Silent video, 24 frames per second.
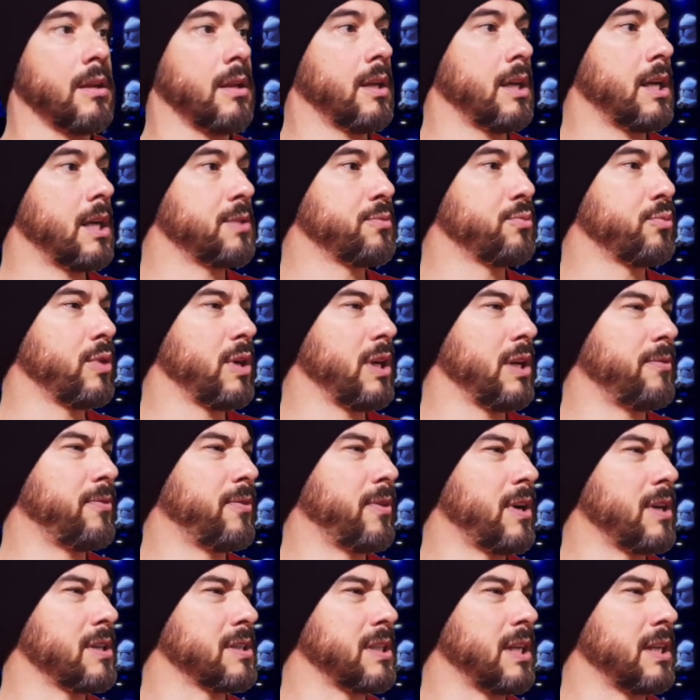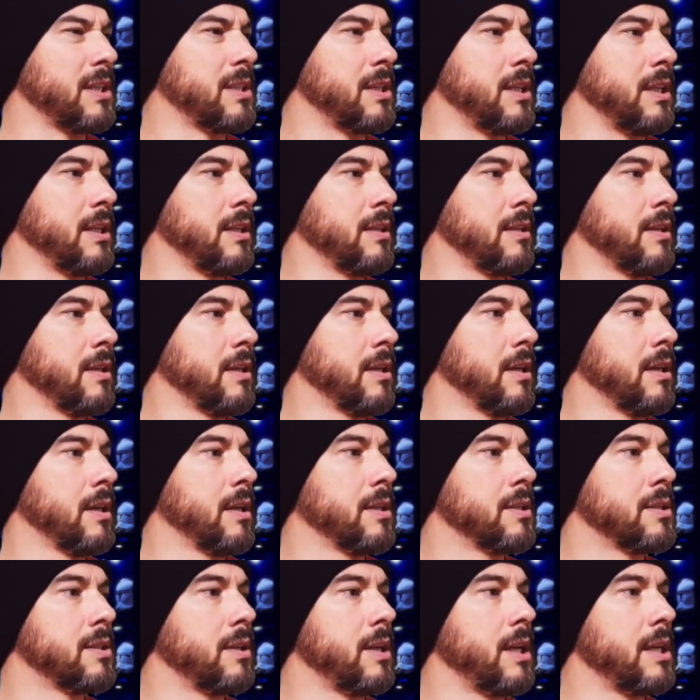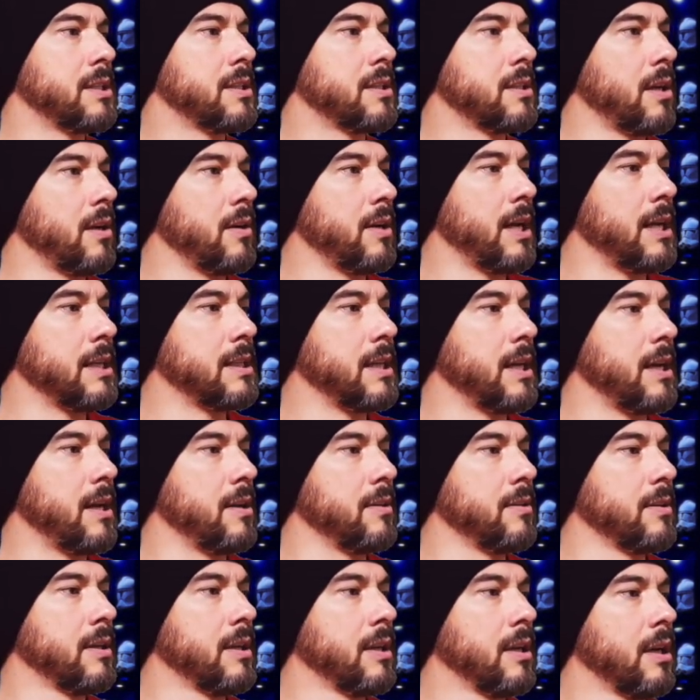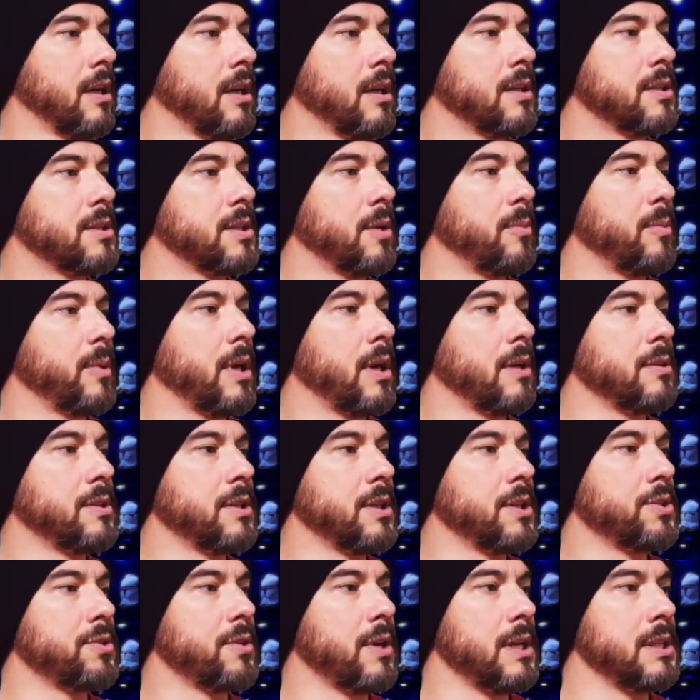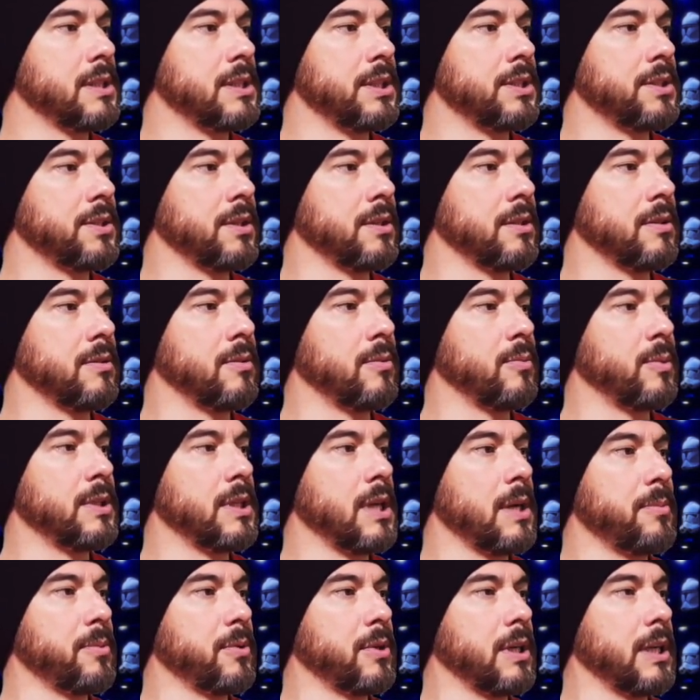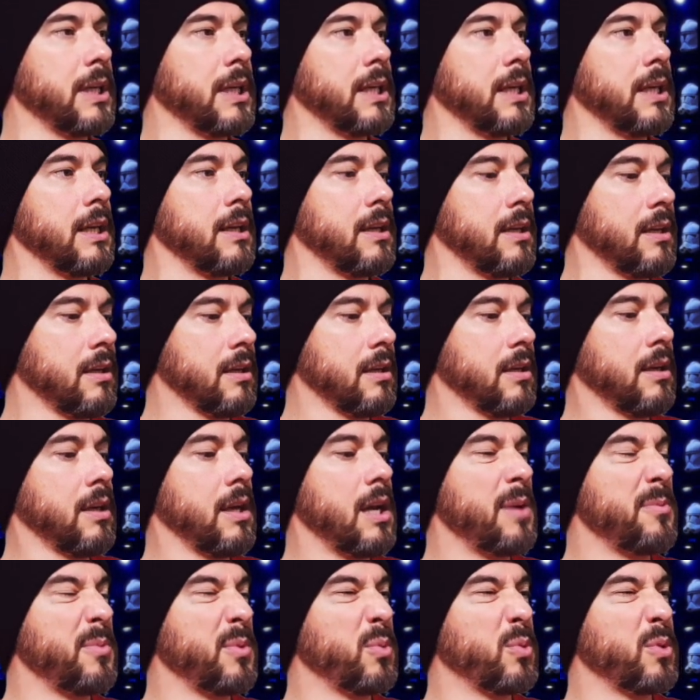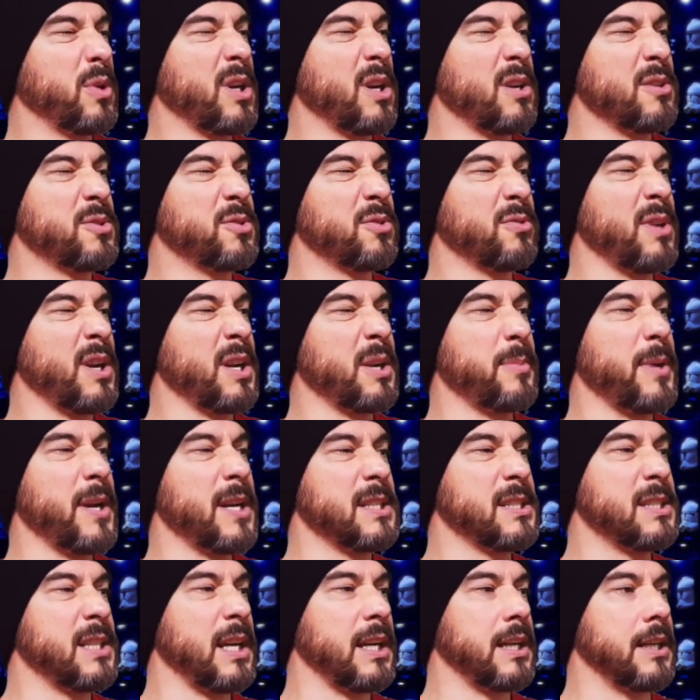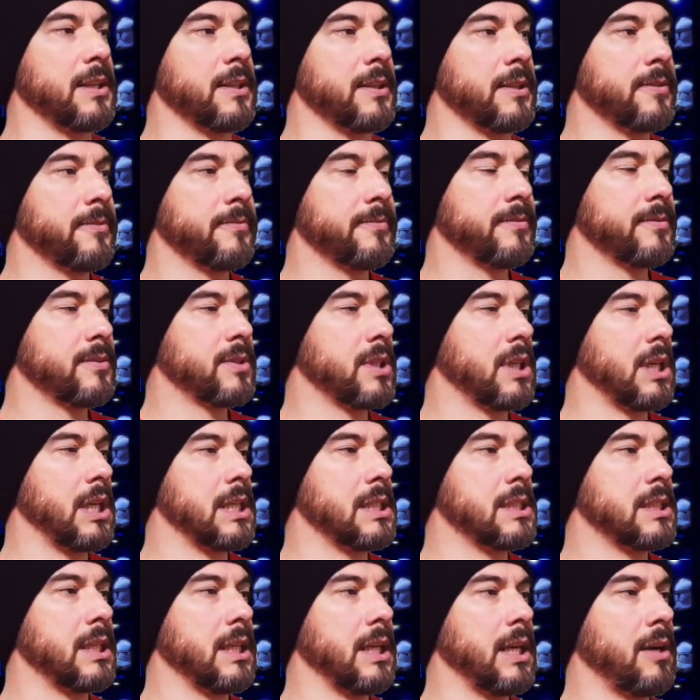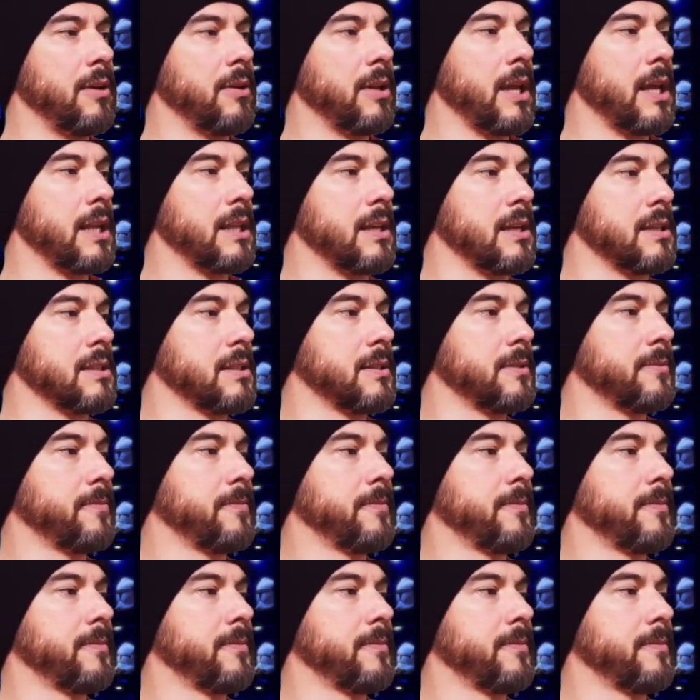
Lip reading: That's really fast actually. So let's slow that down. So we go to the transition, we double click it, and we want to go to around about a second. So let's see how that does.